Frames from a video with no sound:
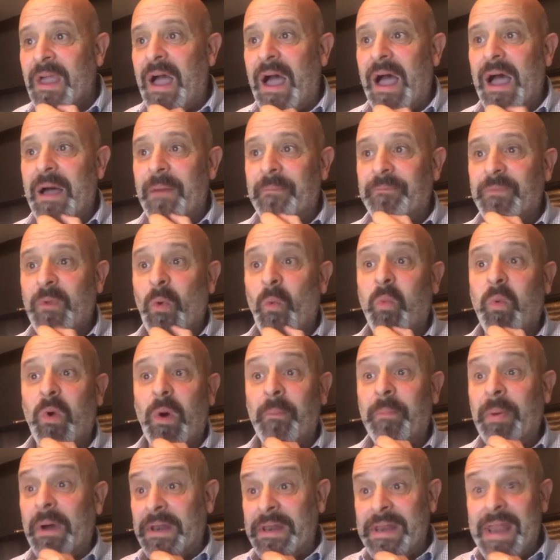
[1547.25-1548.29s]

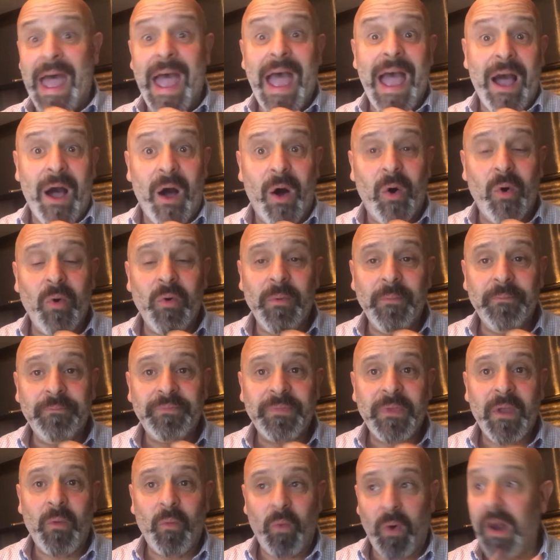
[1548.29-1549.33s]
But now,
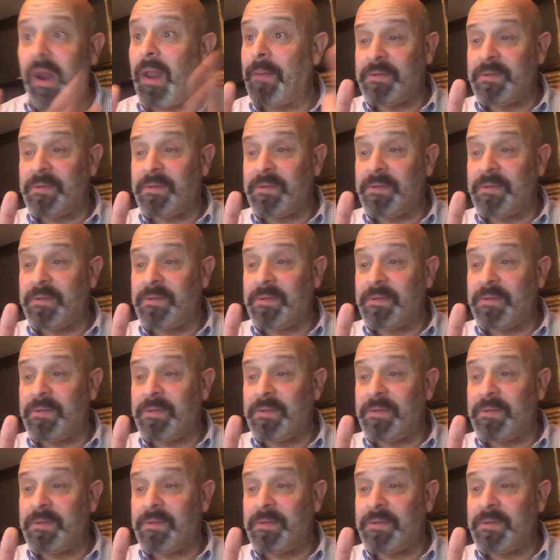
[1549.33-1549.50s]
while